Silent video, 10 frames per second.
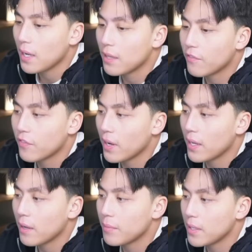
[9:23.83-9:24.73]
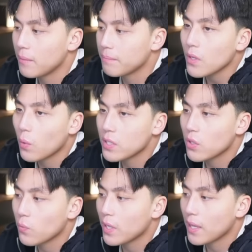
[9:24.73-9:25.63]
then for AMD,
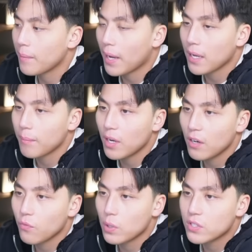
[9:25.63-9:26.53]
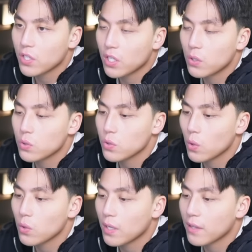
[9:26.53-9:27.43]
once it reclaimed back above, once the Qs was
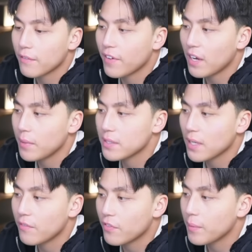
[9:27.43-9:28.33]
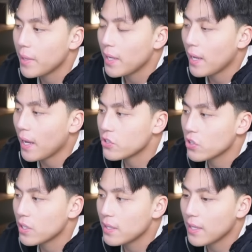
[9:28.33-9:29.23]
holding on that 5 minute time frame,
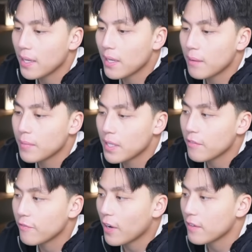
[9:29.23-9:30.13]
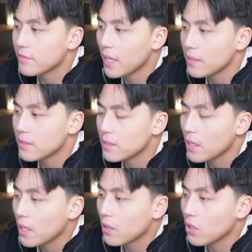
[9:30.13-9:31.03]
entered in the AMD 510s,
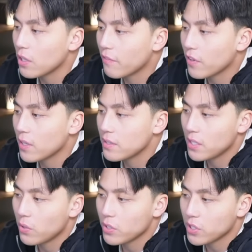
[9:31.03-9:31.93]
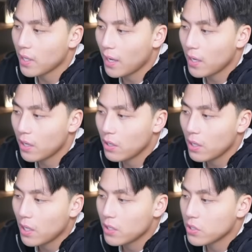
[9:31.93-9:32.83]
looking for continuation higher.
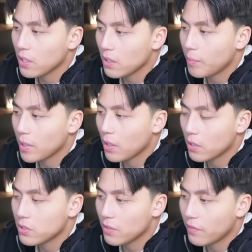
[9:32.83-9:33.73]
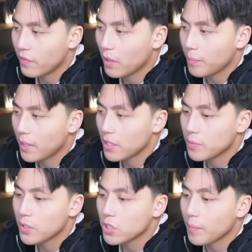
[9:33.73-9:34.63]
Took a little bit longer to develop a
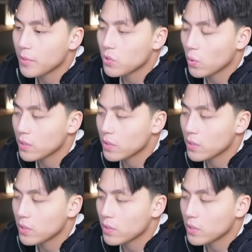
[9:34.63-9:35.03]
nice push up and towards